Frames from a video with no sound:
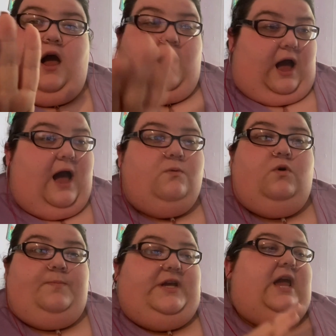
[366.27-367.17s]
I
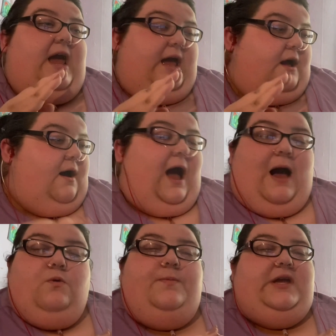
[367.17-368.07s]
will be
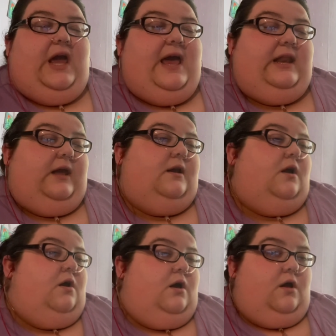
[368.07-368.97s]
adding
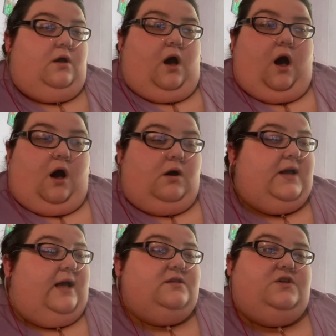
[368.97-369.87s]
all
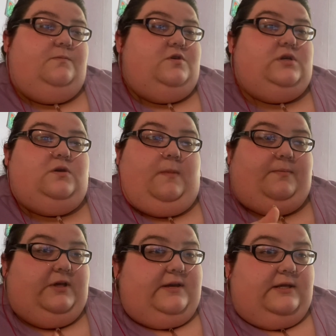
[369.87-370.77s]
kinds of your music to my
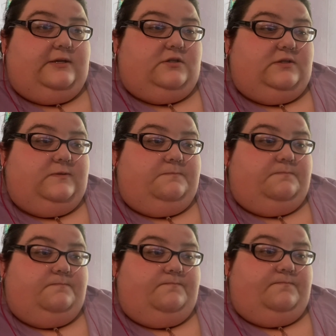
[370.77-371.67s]
playlist.
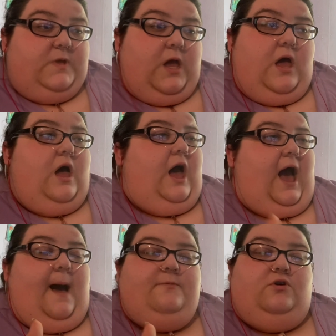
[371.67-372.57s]

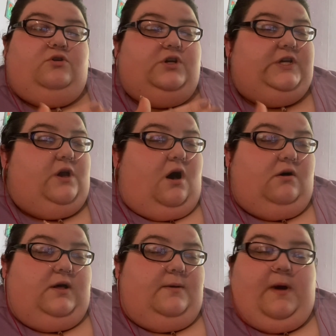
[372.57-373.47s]
I'm gonna look y'all
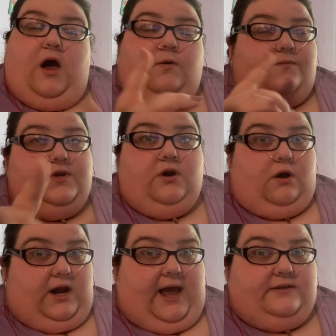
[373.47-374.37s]
up. Hopefully you're
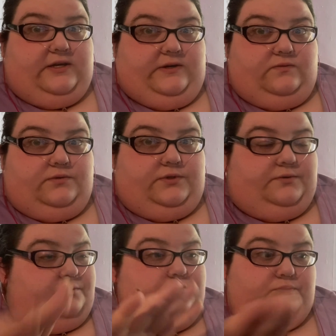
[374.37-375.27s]
on iTunes.
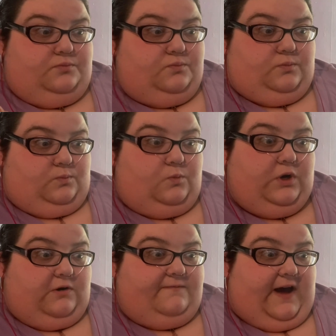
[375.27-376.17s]
We're
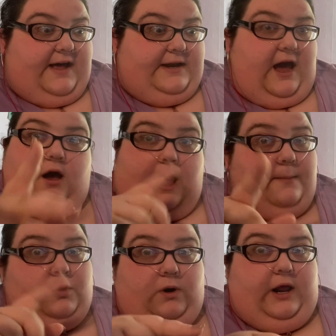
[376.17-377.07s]
gonna find out. I'm
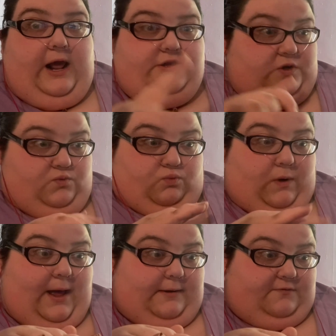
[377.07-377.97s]
going on iTunes
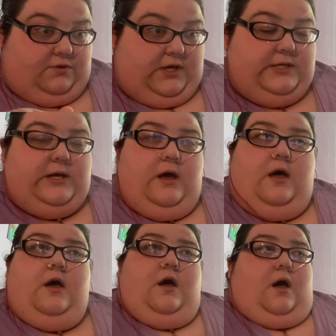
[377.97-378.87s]
right after this.
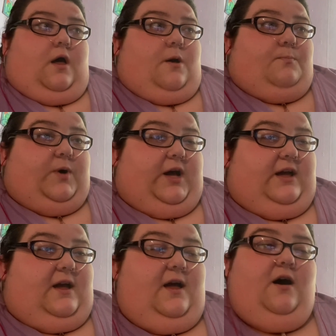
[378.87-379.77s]

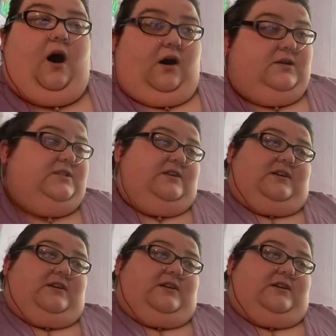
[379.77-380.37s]
But honestly,